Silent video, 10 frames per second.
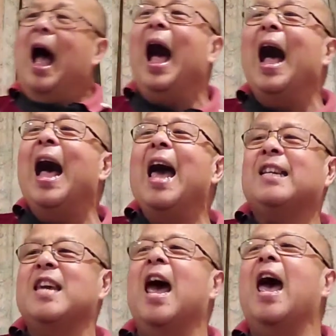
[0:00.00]
I
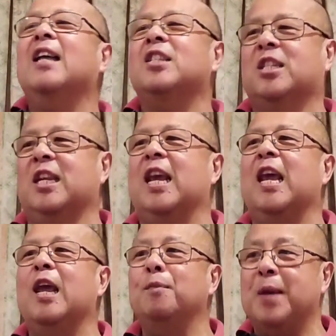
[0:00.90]
can not
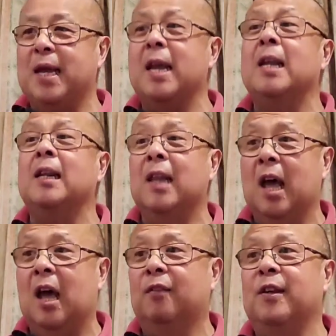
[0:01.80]
see me
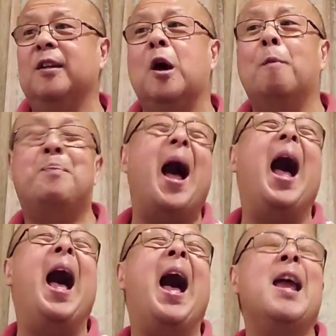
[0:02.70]
loving
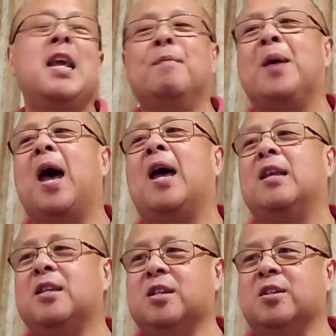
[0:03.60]
nobody
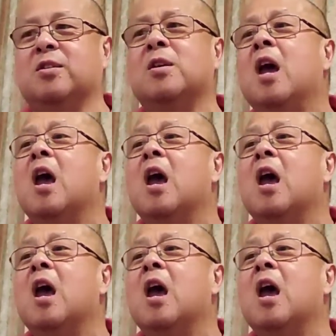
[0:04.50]
but you